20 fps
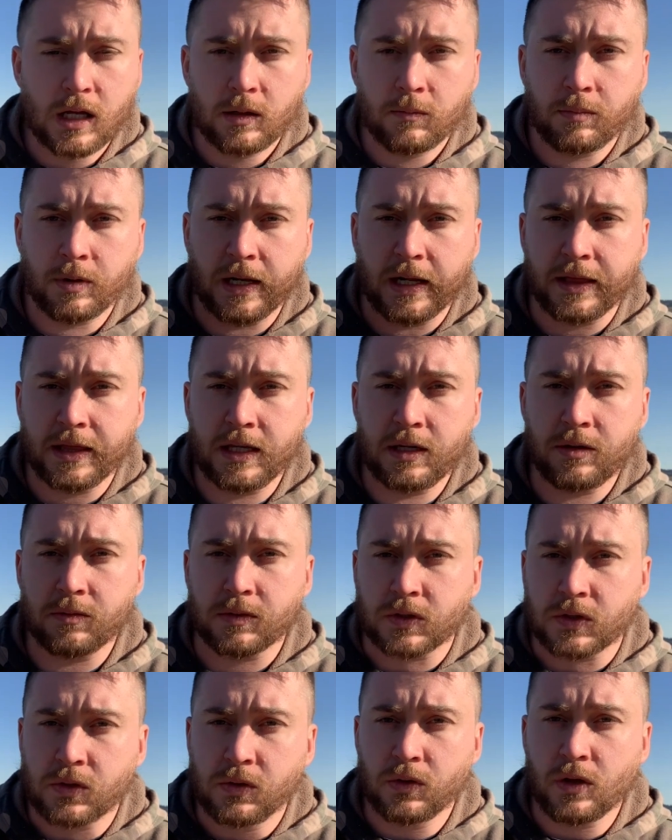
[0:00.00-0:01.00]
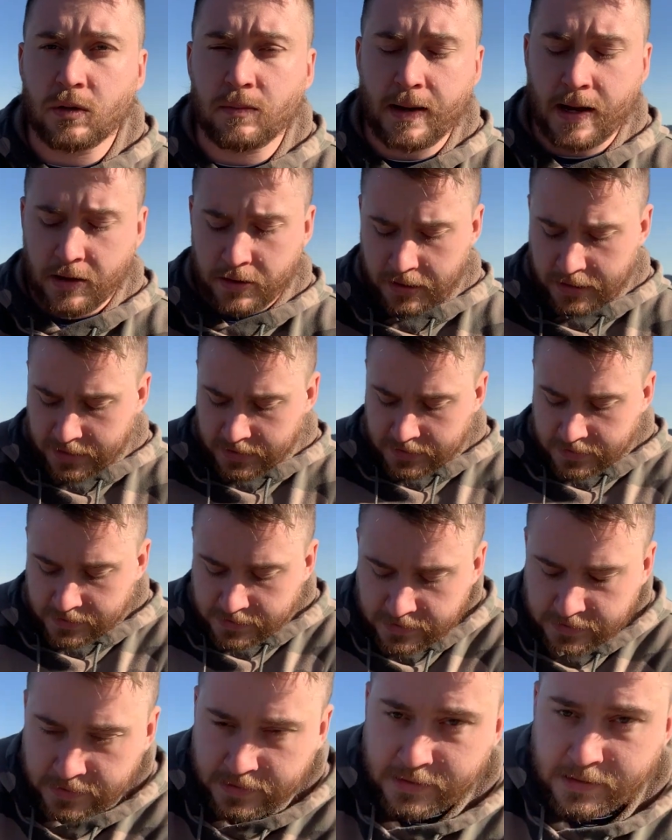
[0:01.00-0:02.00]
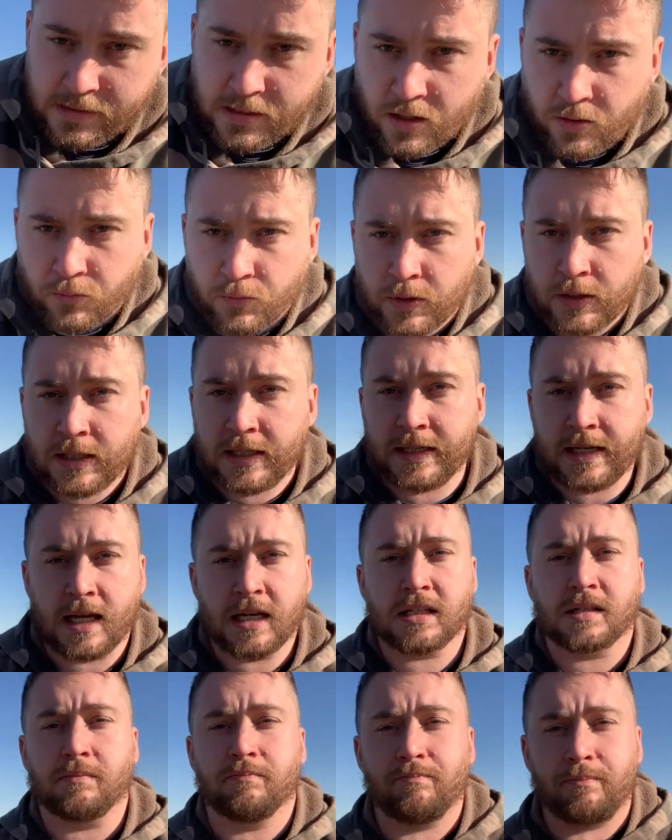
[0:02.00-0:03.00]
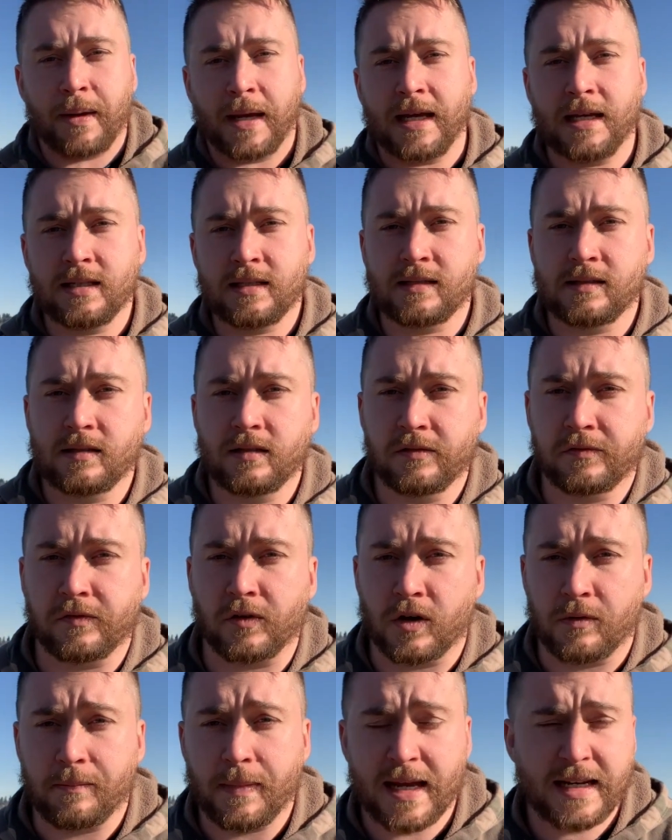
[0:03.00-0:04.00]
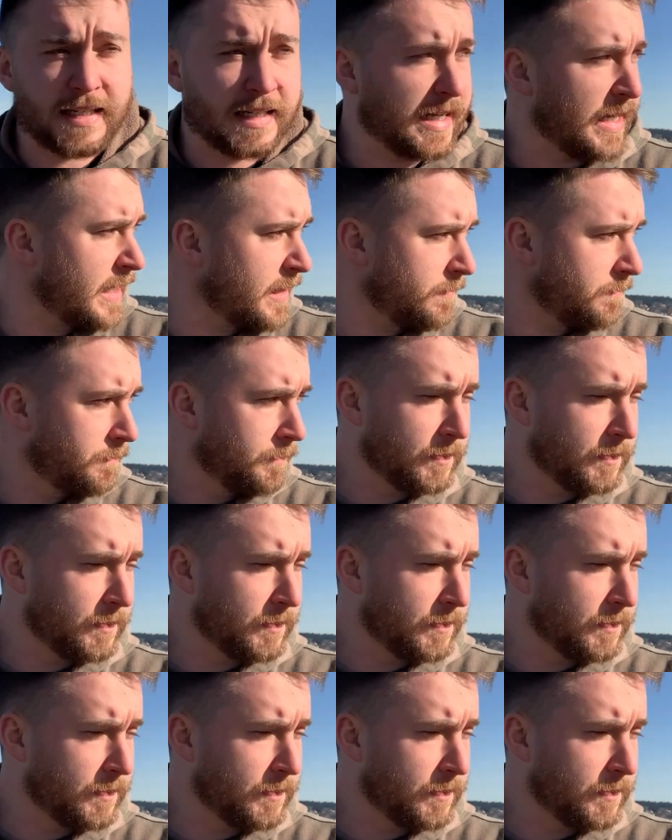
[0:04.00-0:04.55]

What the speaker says: but I think what's cool about this is it's a really nice base for a med kit.